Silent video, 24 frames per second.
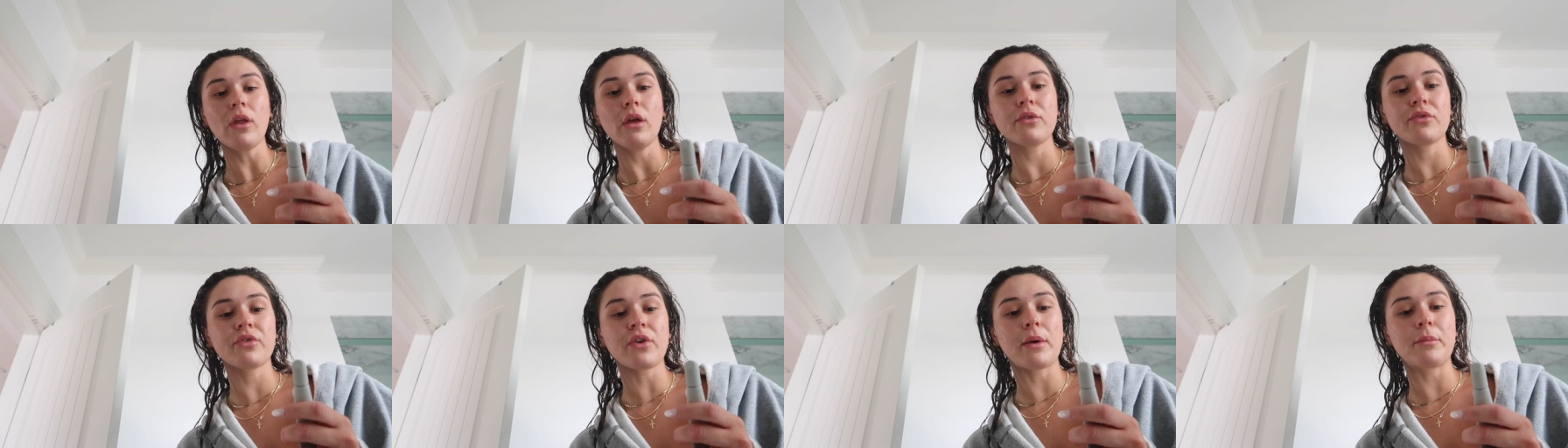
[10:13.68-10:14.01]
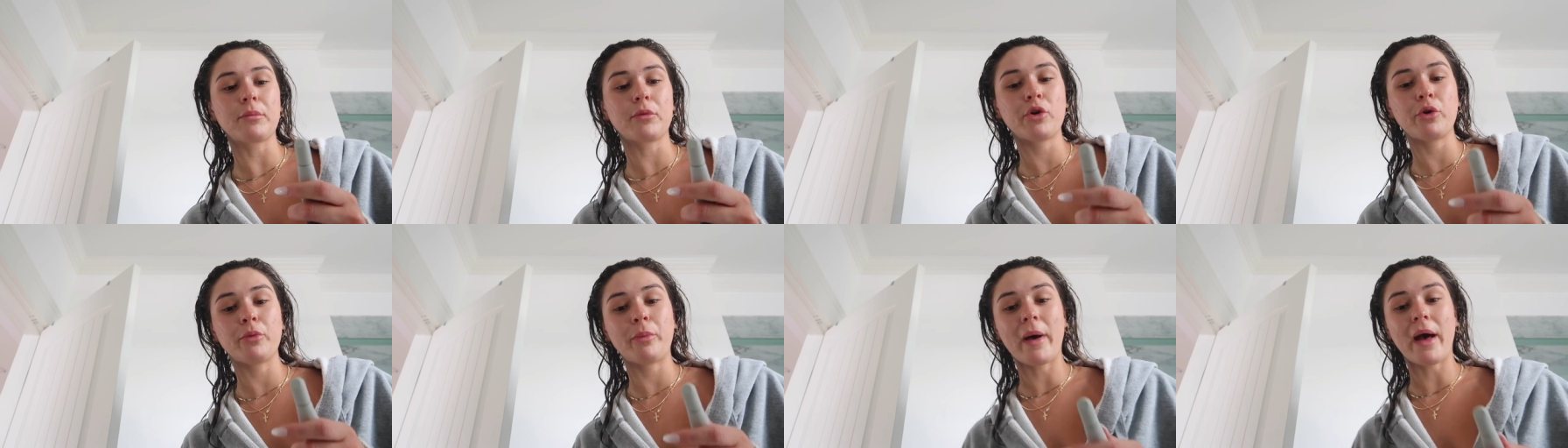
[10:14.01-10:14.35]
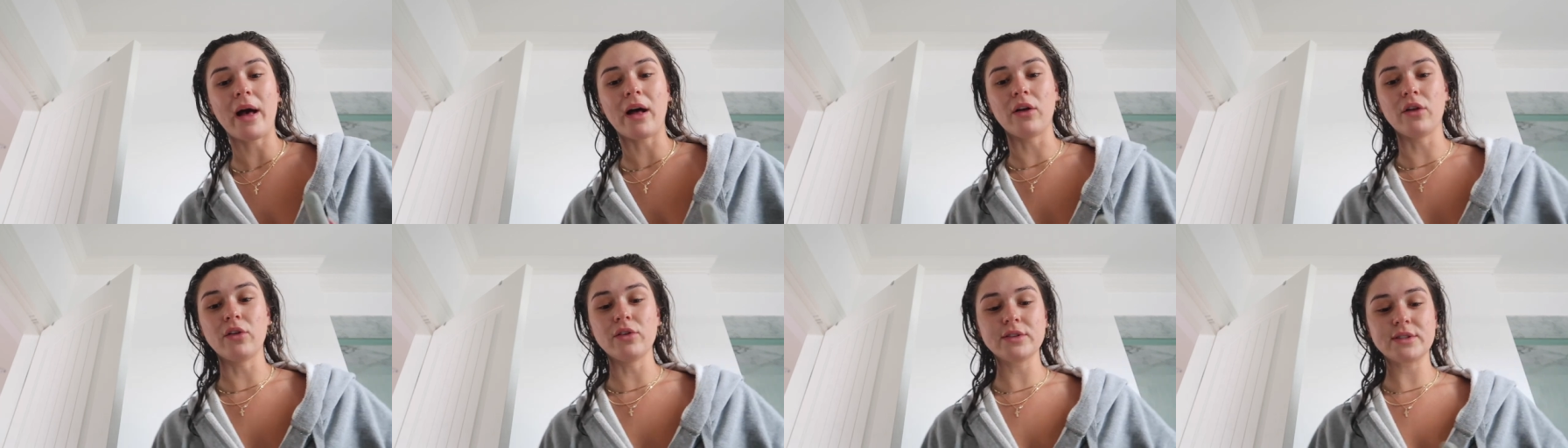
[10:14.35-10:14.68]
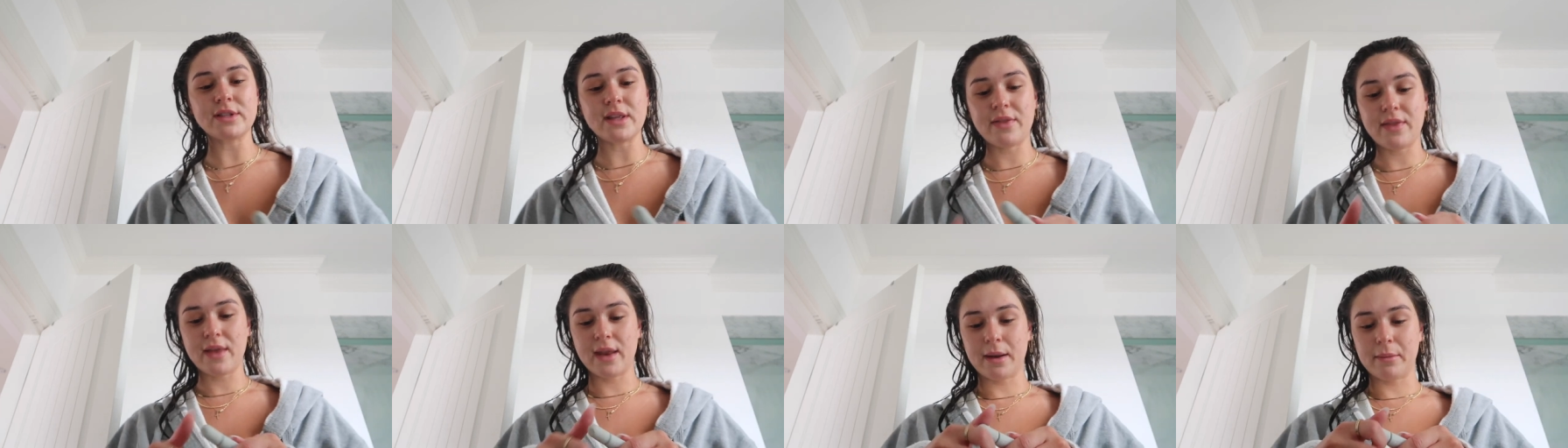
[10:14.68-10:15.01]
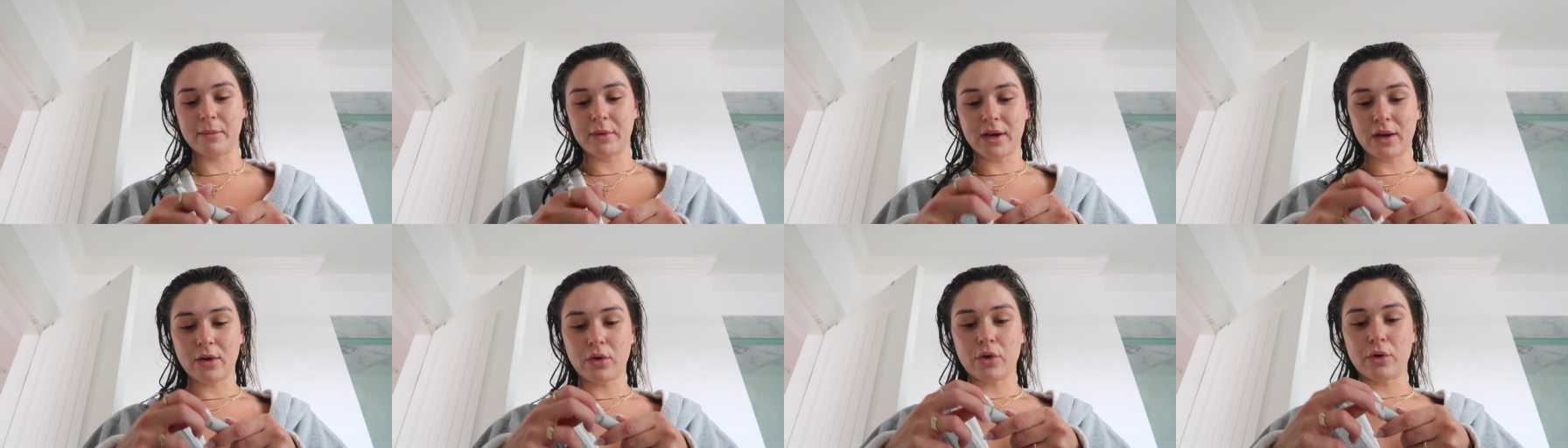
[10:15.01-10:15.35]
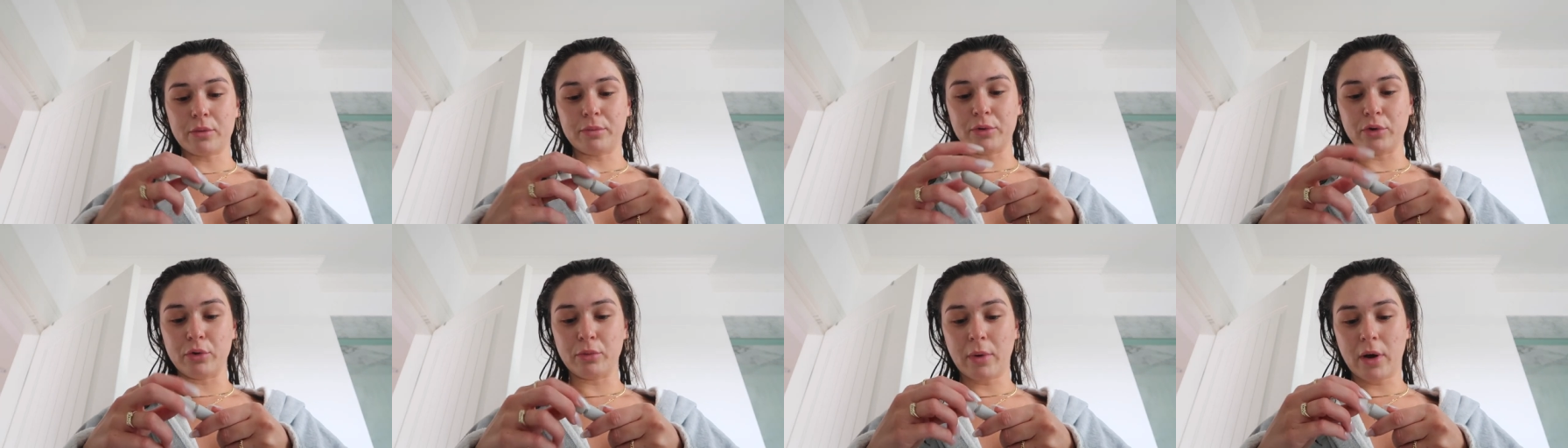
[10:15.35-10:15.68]
from Coupelle's and then I'm gonna go
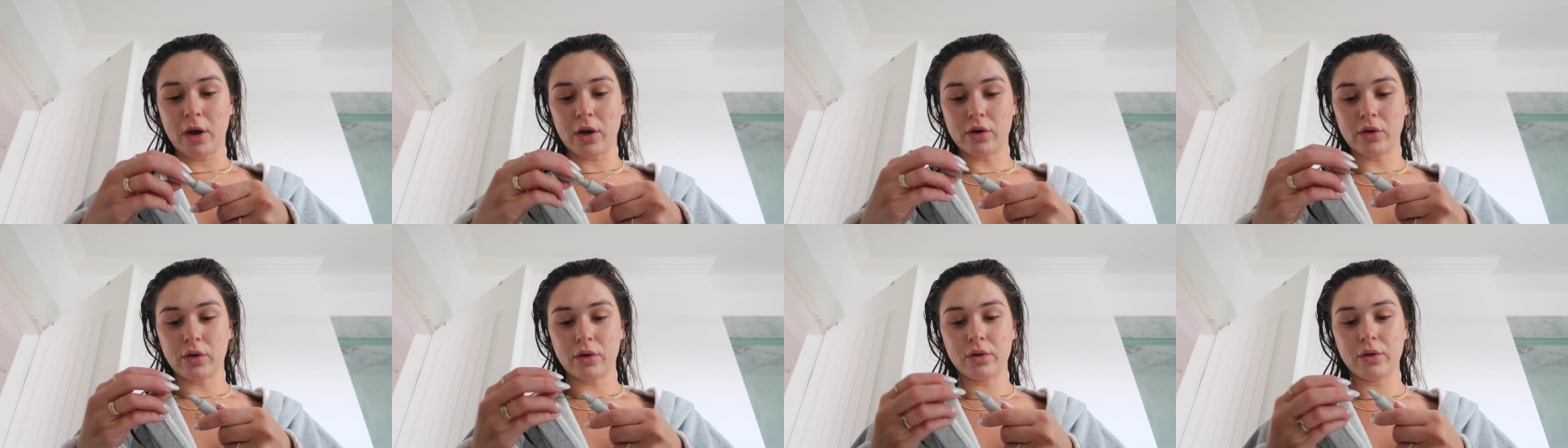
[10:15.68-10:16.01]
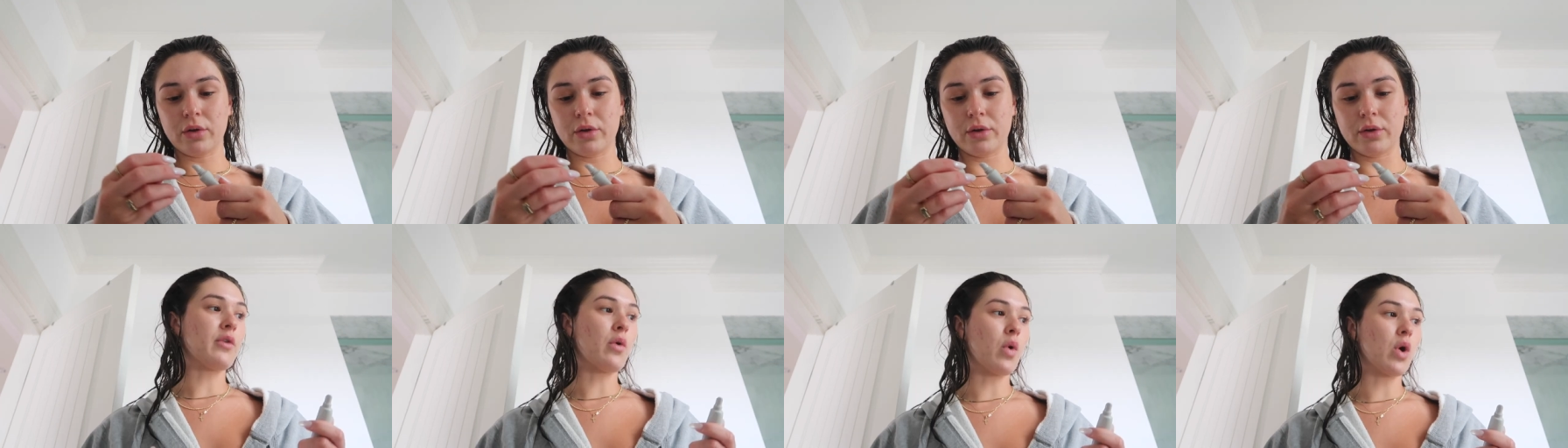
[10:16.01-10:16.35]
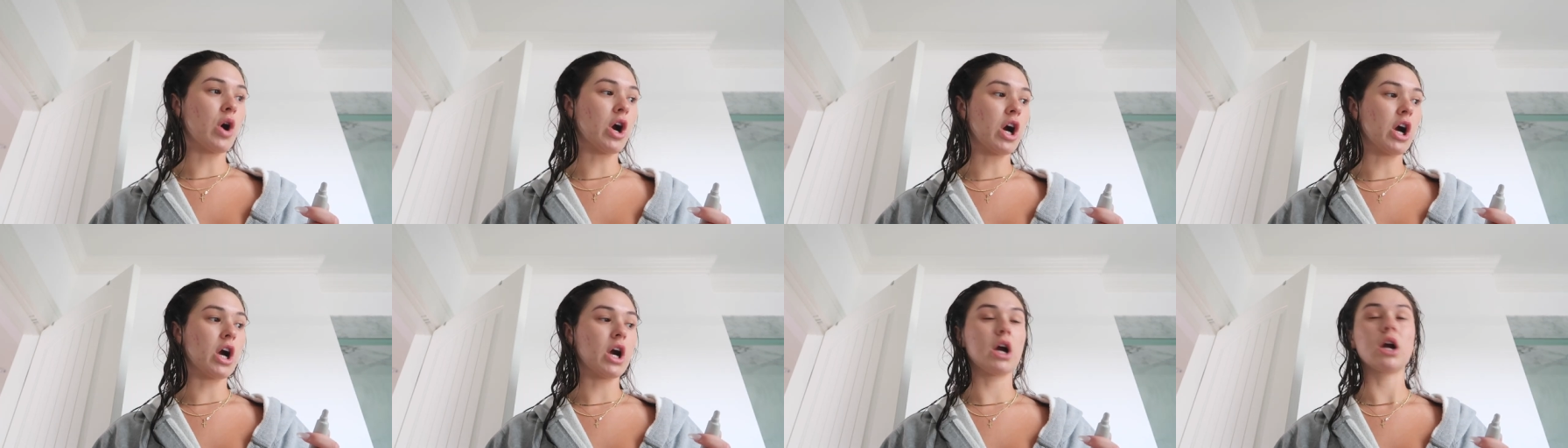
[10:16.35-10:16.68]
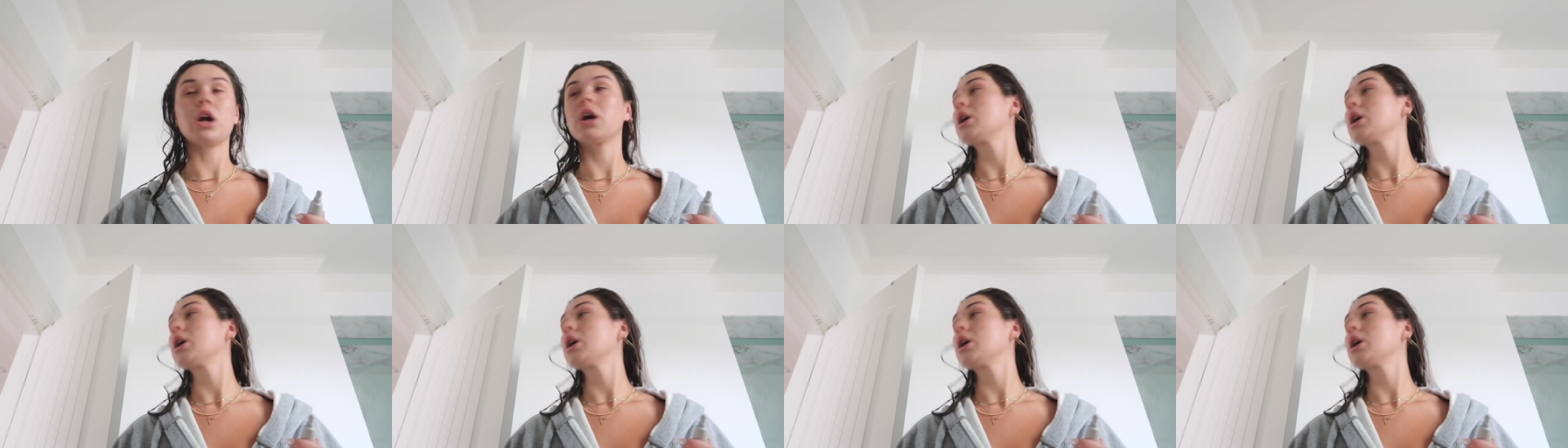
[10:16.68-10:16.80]
to Blue Bottle for.